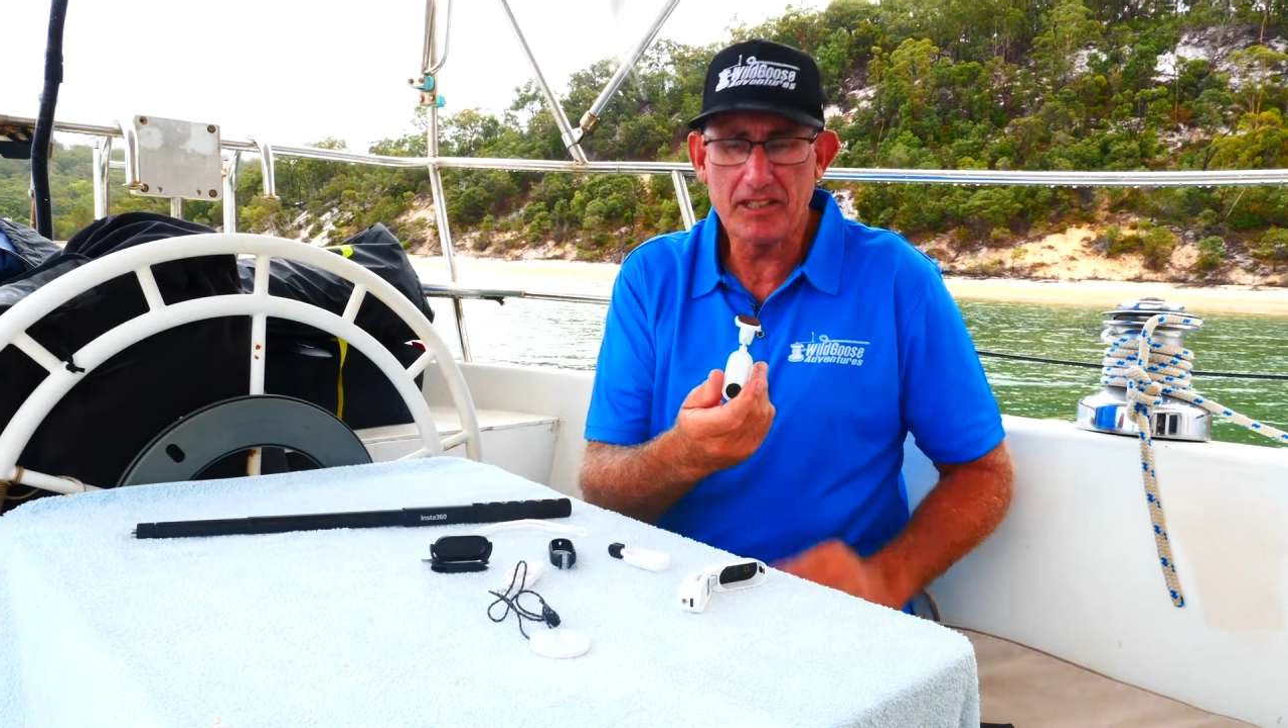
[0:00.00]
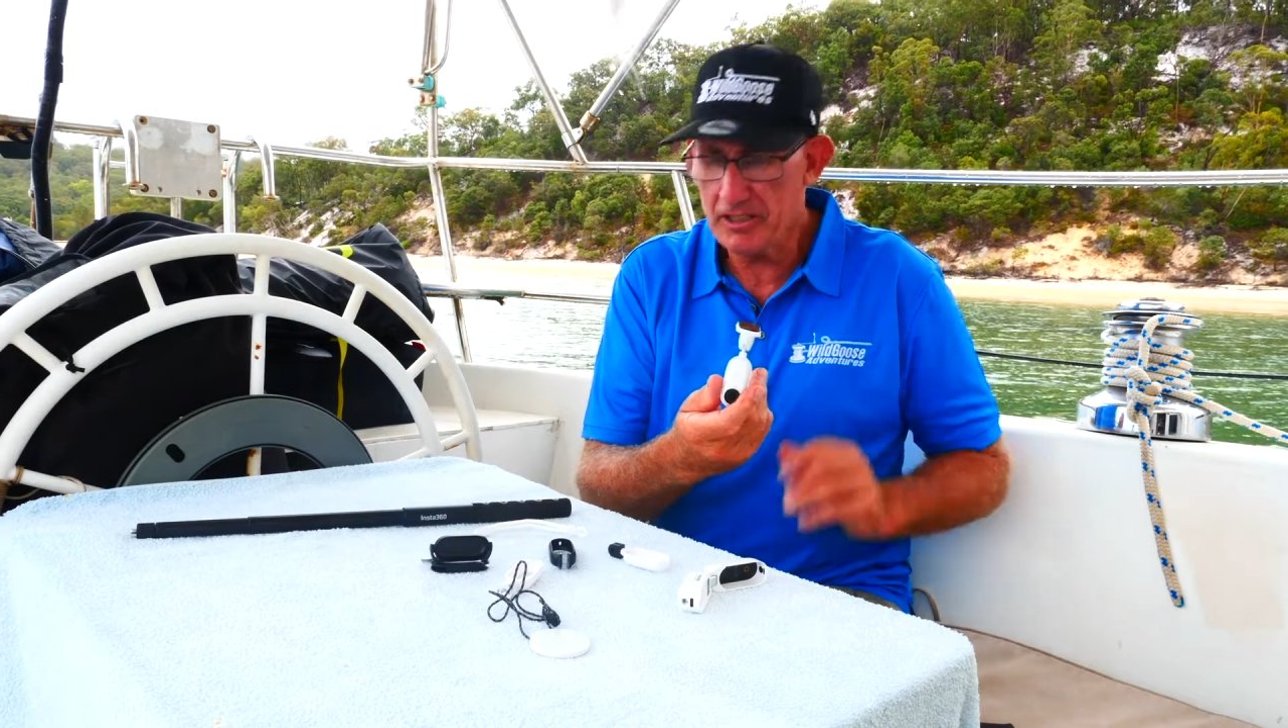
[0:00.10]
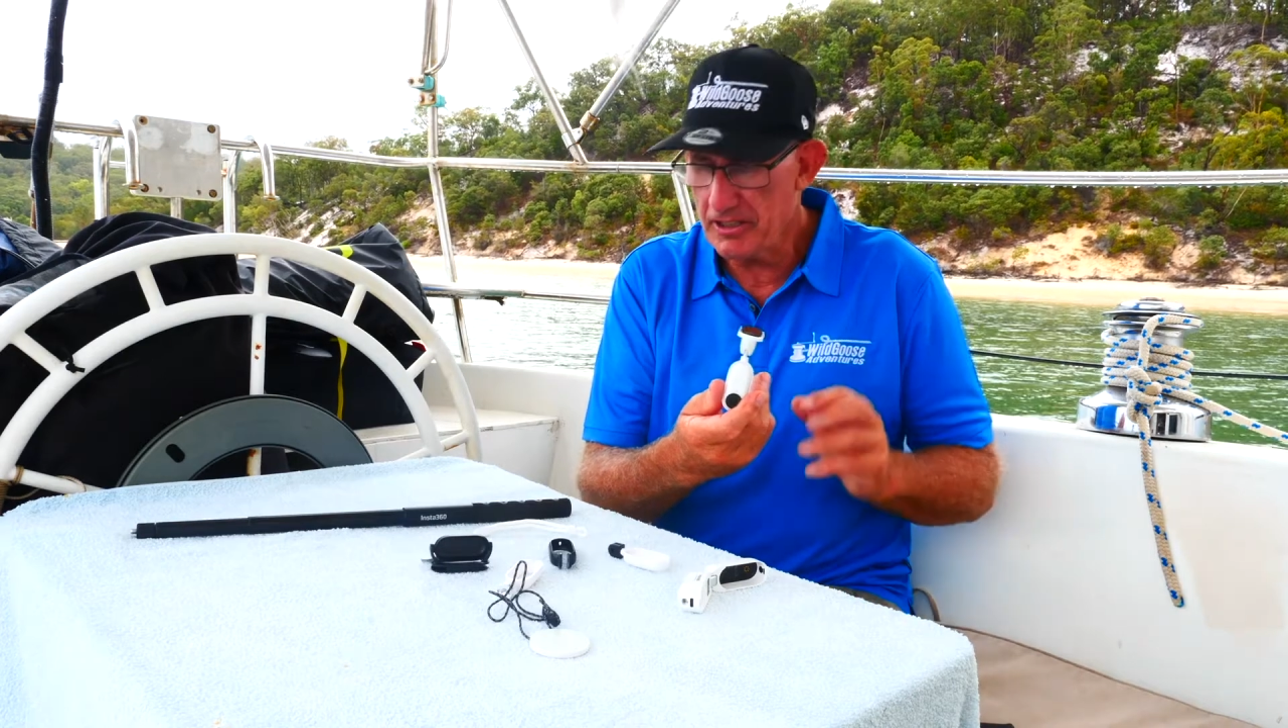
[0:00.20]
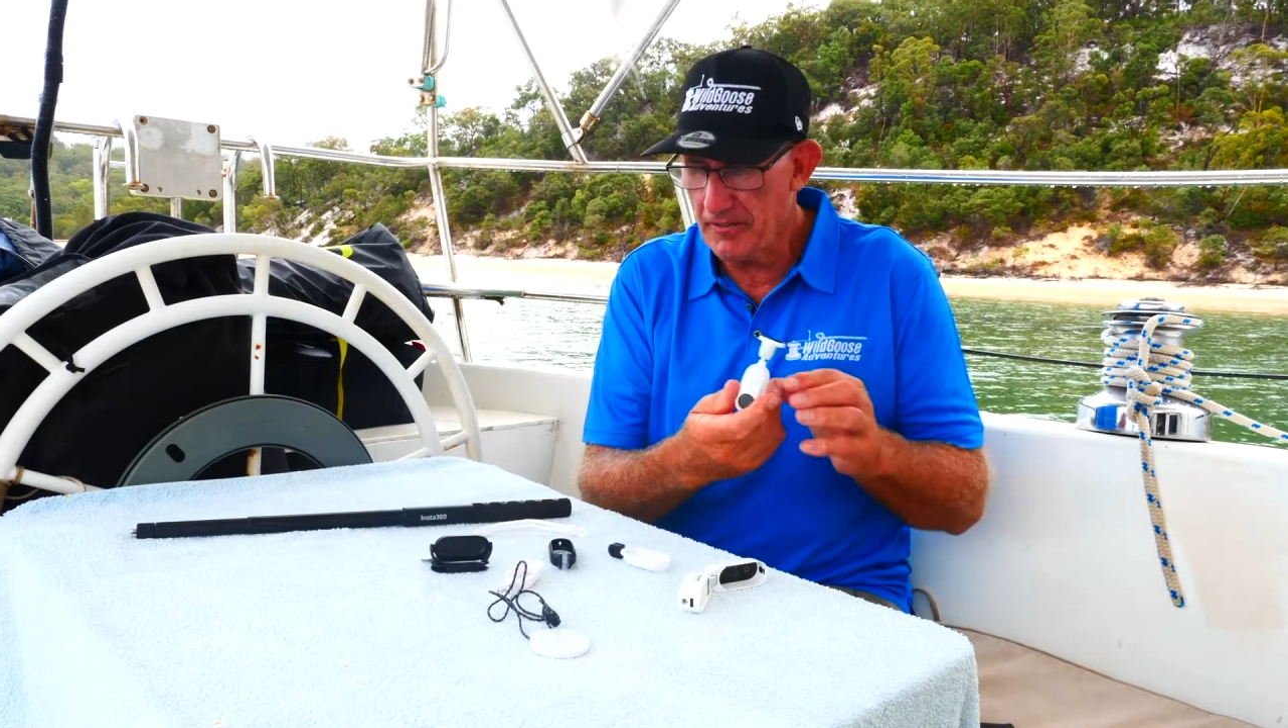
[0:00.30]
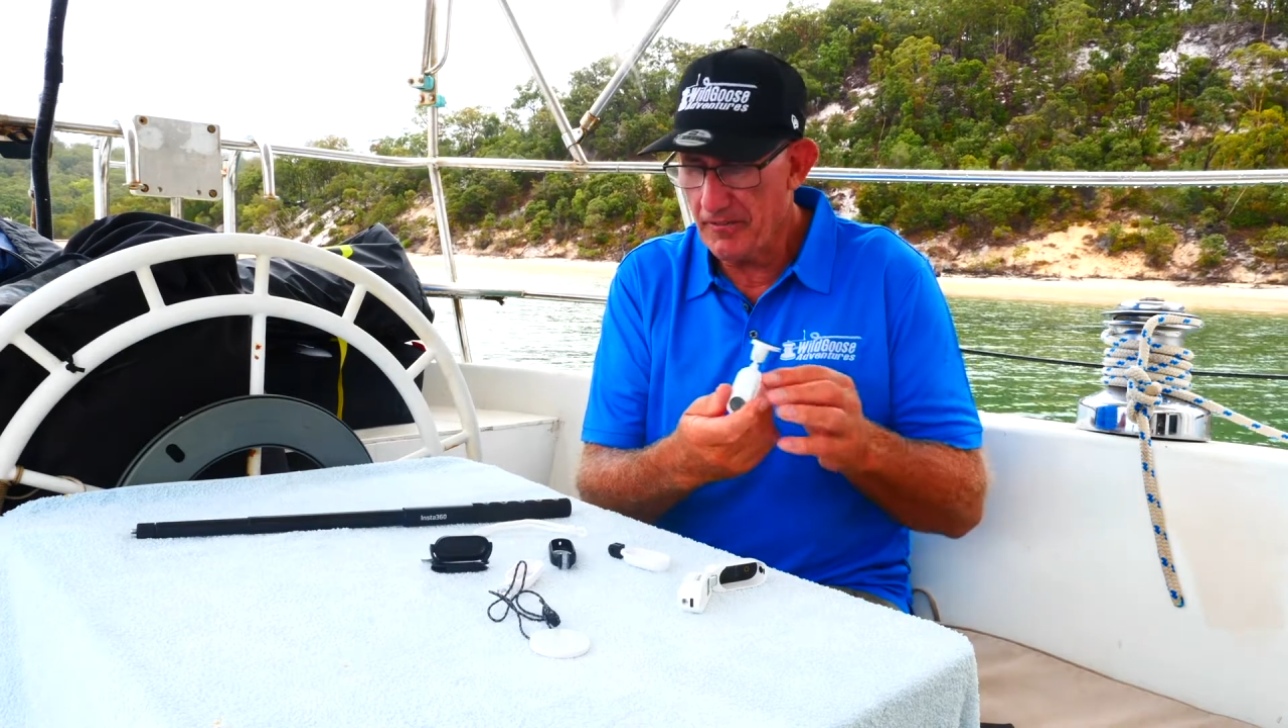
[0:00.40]

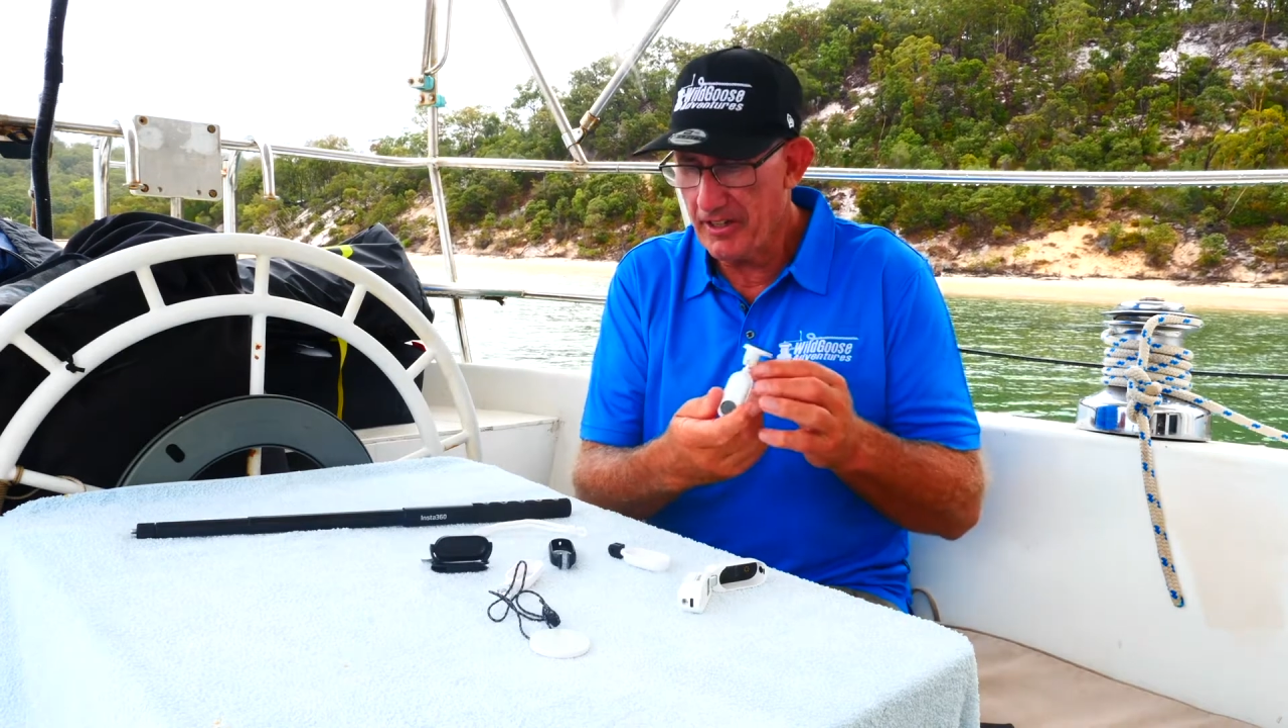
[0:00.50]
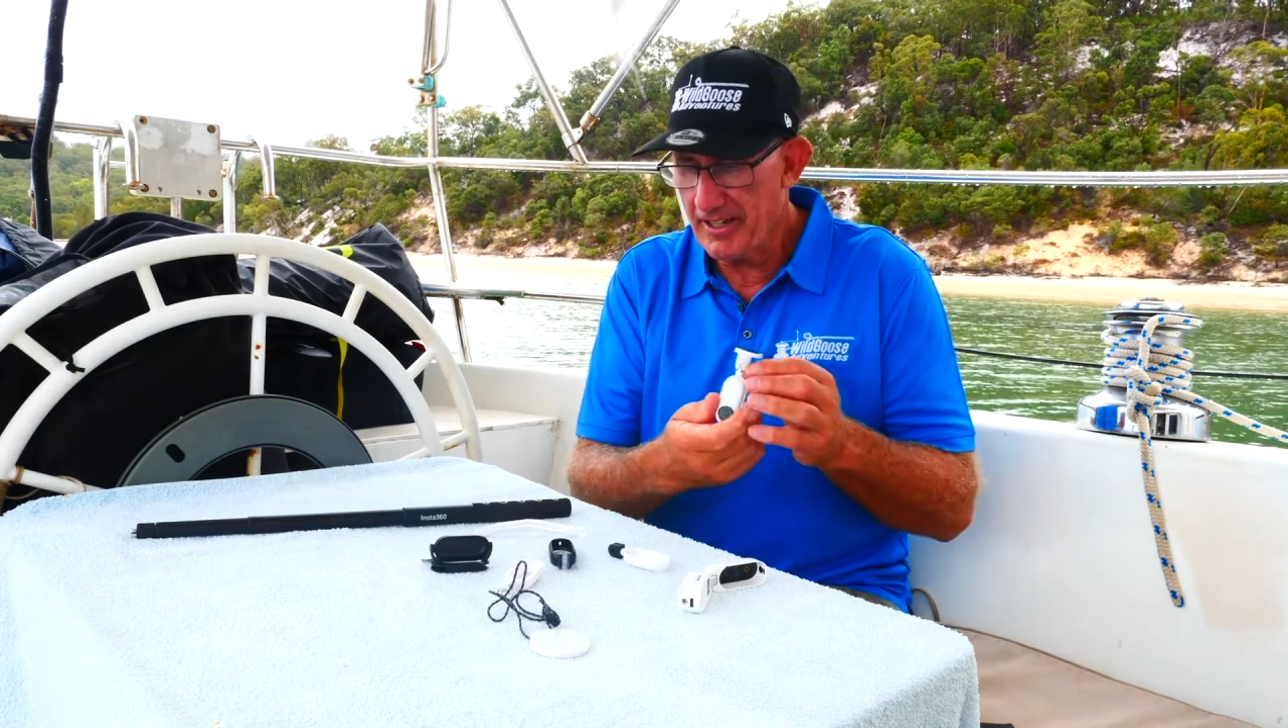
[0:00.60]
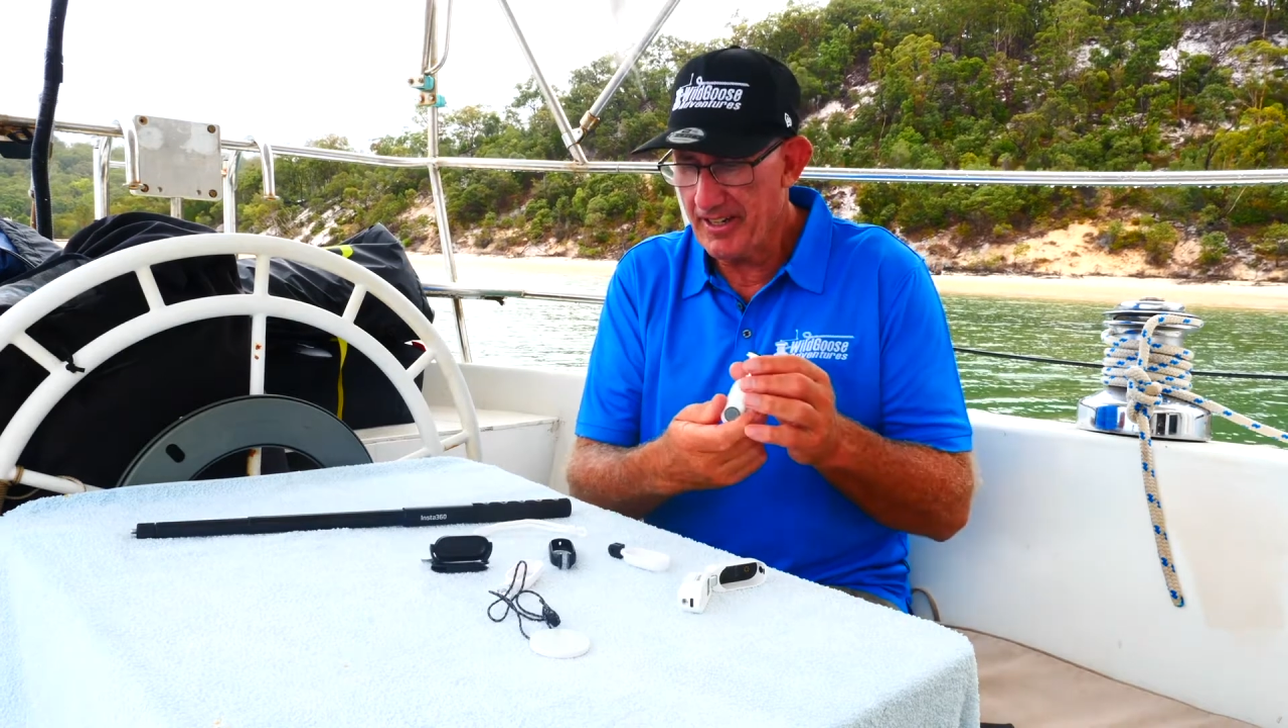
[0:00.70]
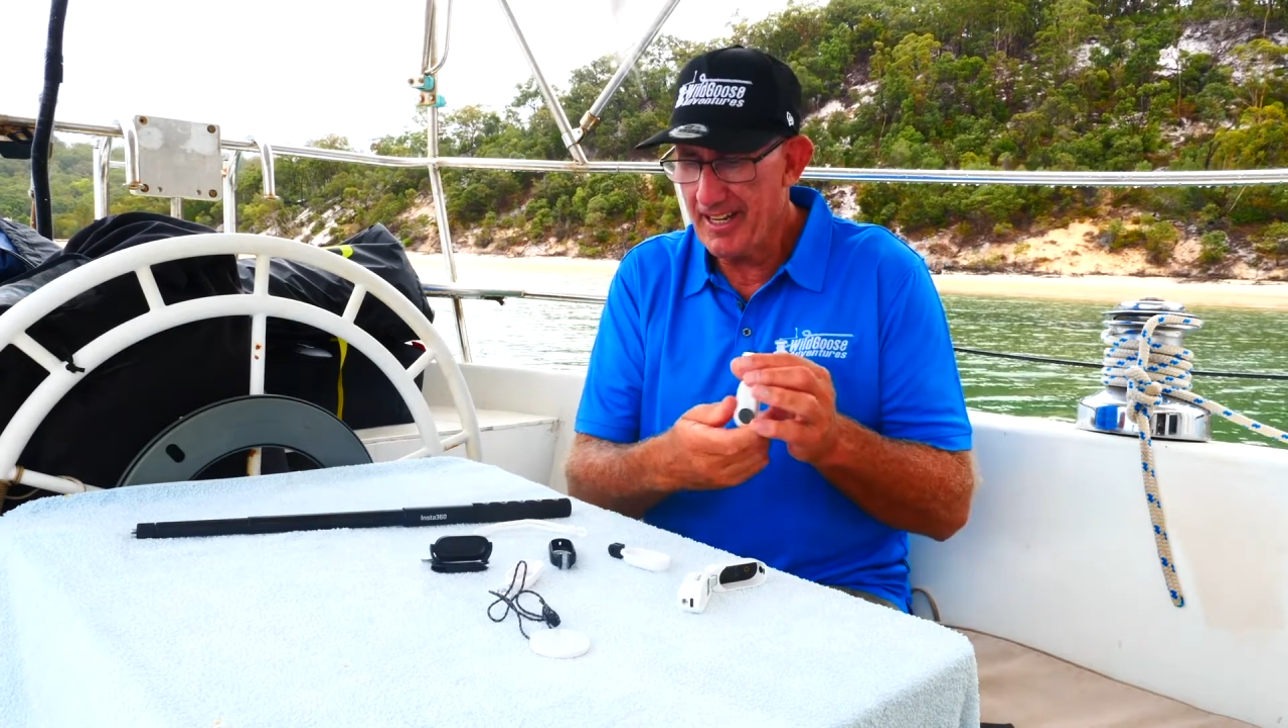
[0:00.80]
surfing,